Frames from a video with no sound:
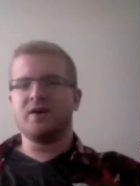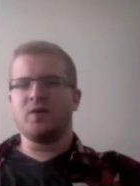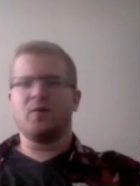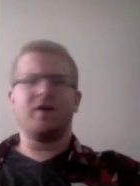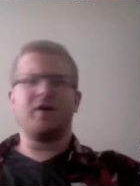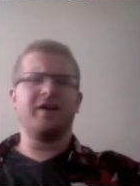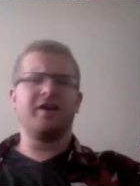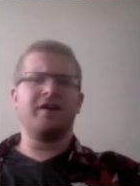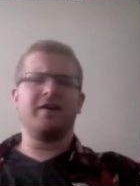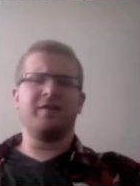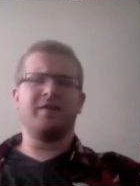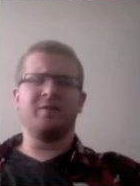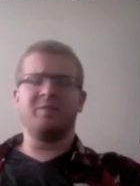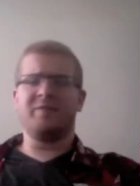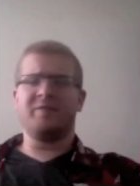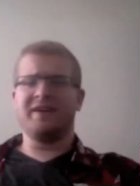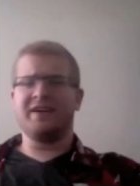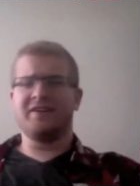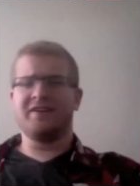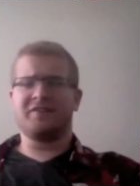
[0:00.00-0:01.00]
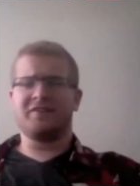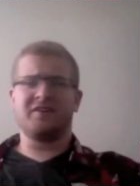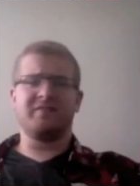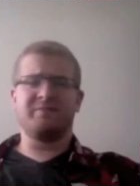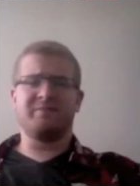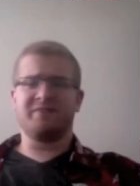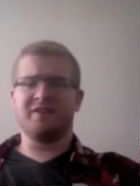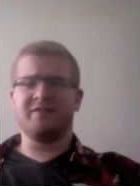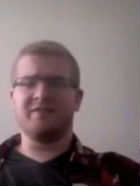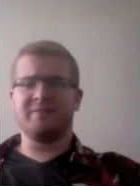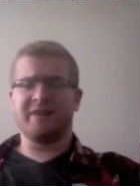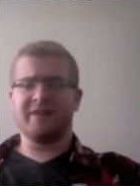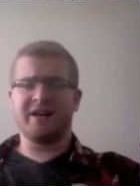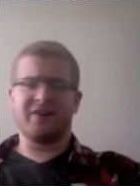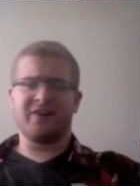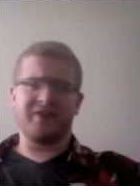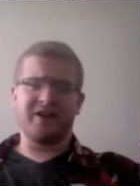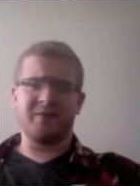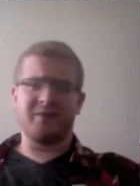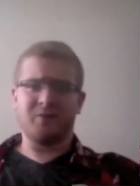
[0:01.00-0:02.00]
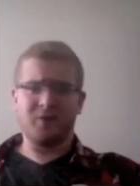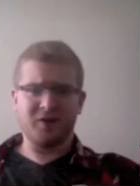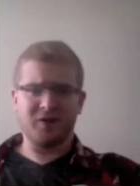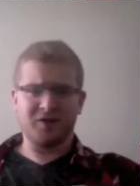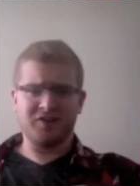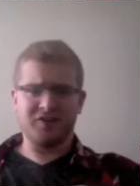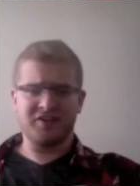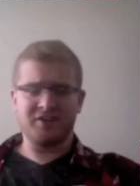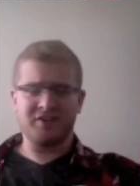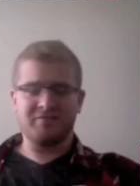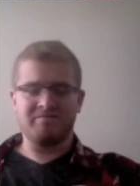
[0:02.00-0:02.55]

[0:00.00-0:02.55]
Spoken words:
One of them being stuff done by Grant Morrison.